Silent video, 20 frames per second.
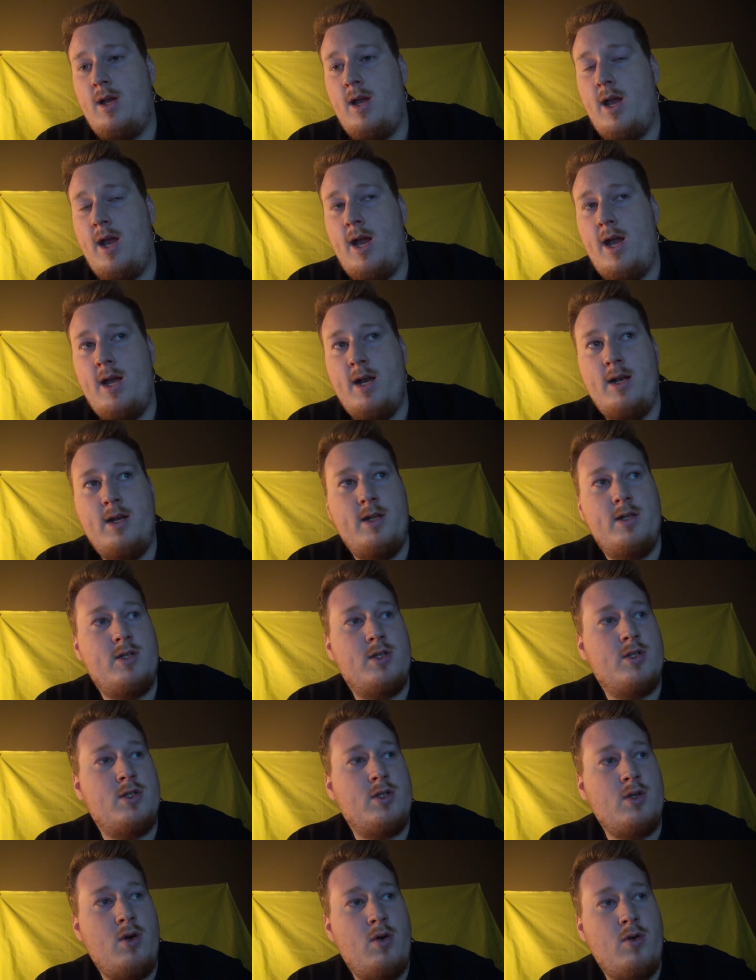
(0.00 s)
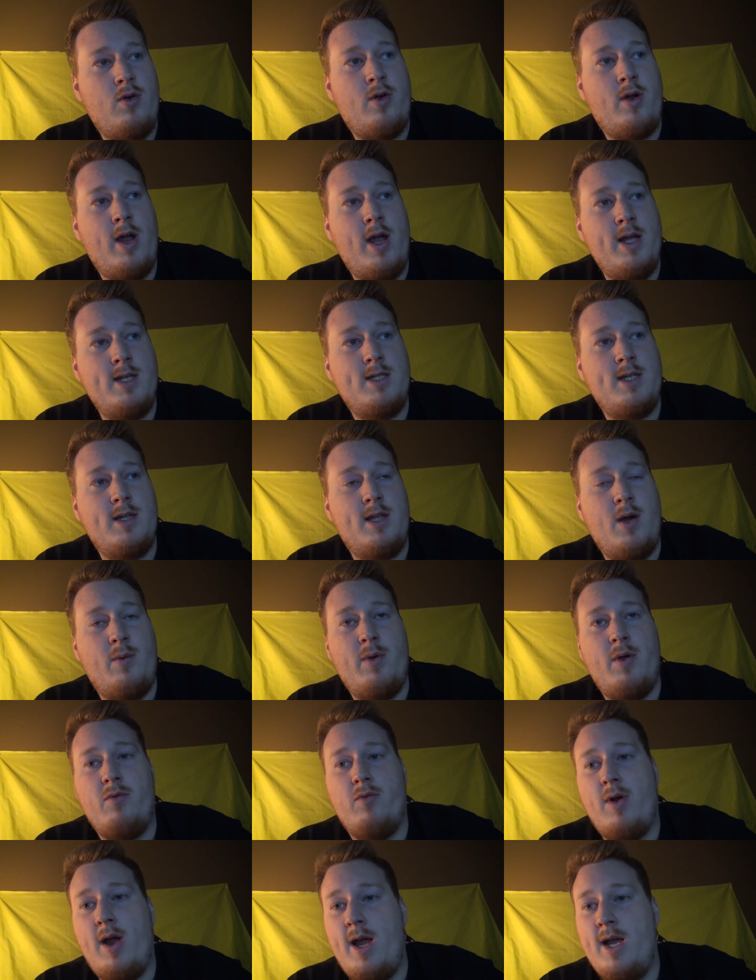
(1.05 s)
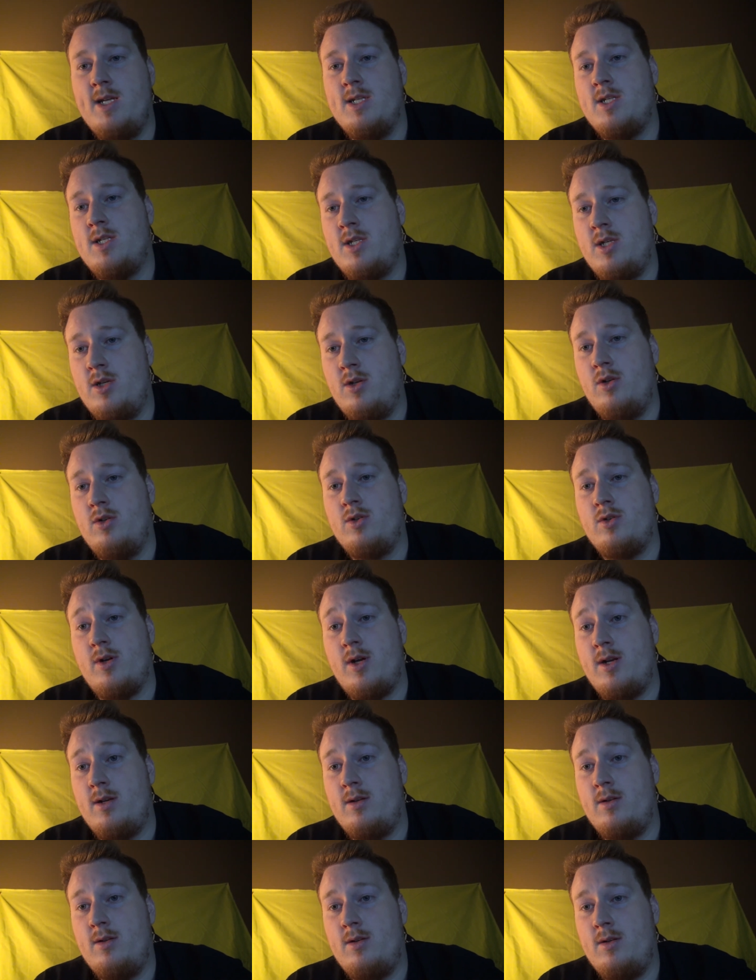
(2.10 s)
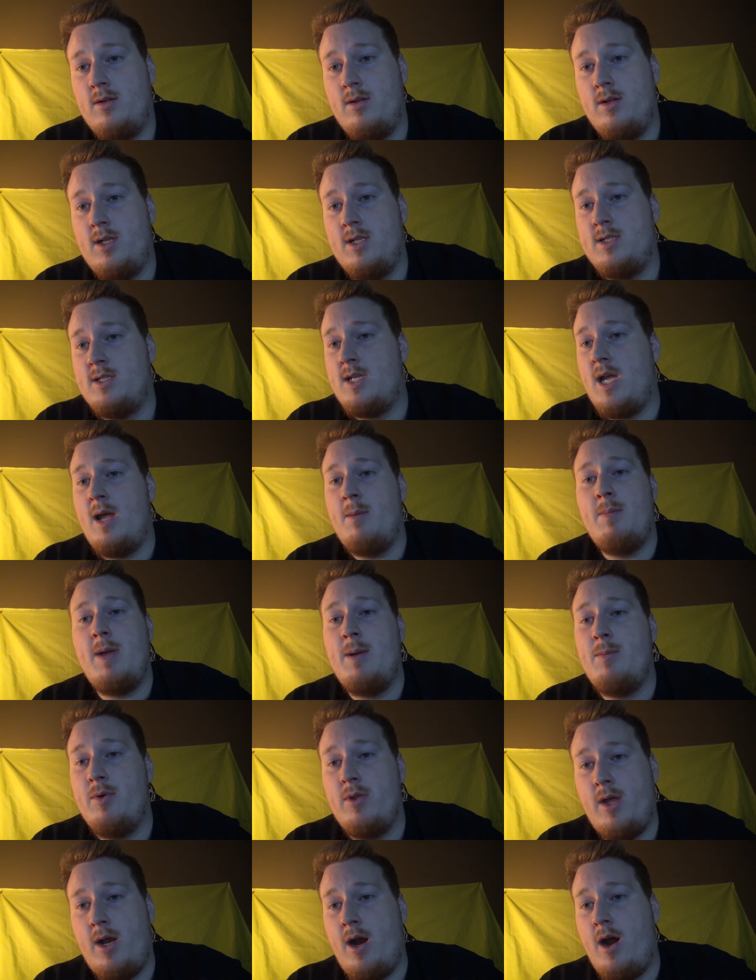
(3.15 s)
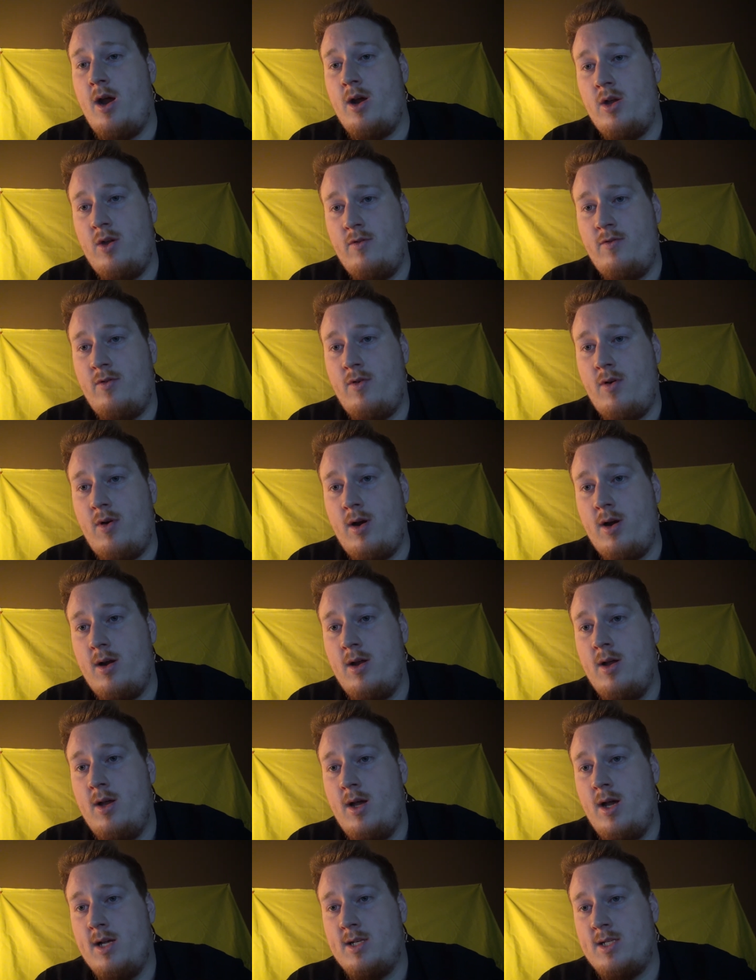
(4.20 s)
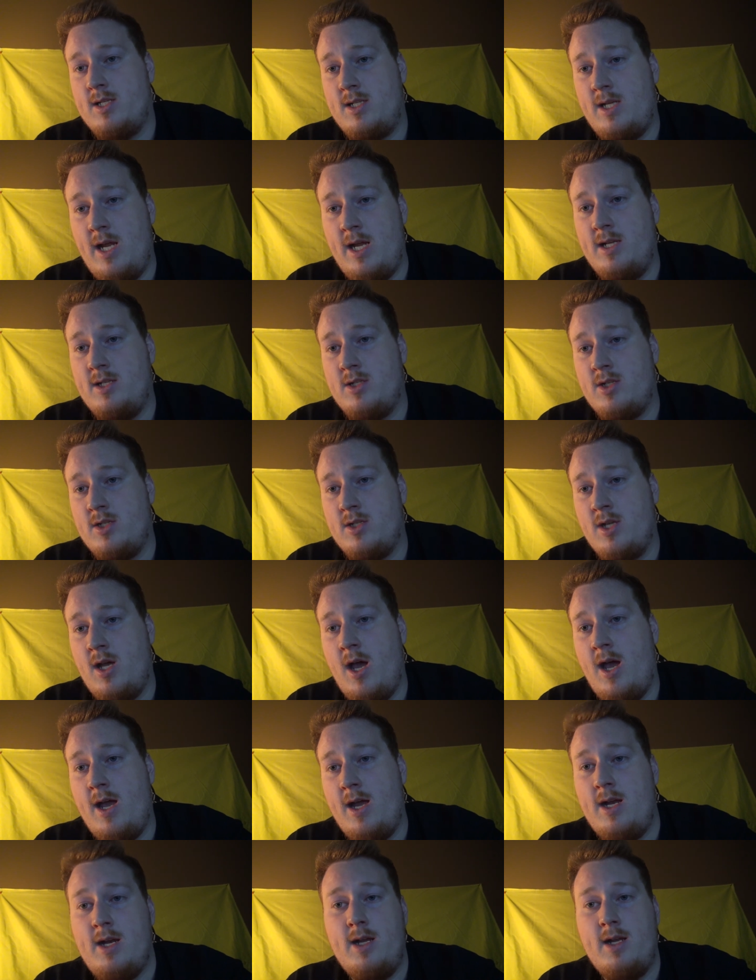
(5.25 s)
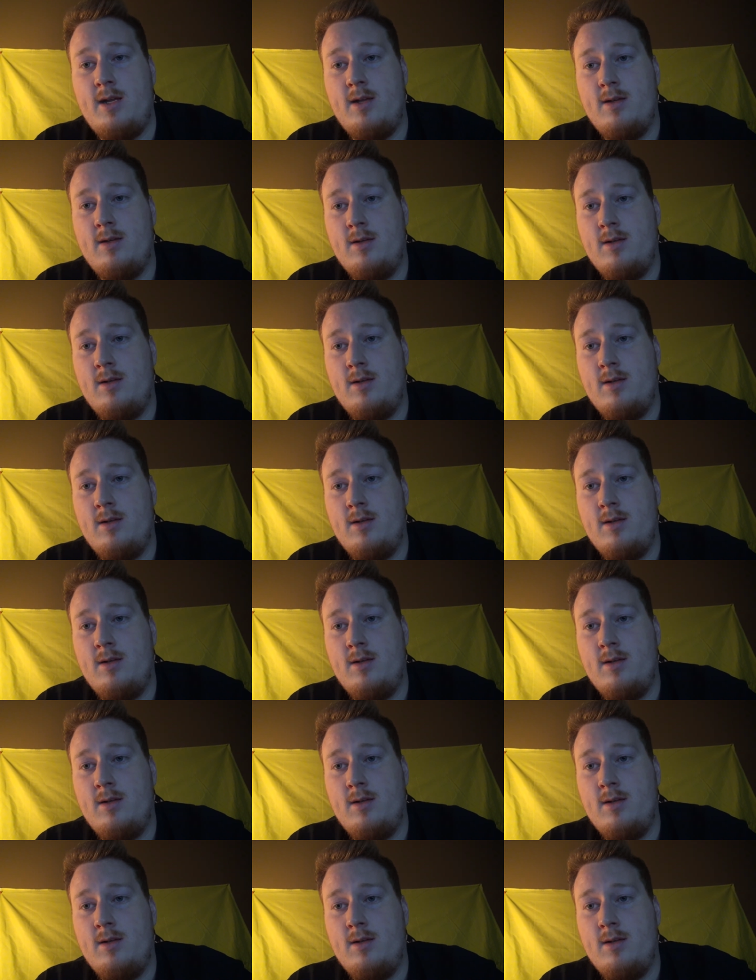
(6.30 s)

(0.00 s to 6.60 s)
And it's so crazy that we raise children, these same people that argue for a state society,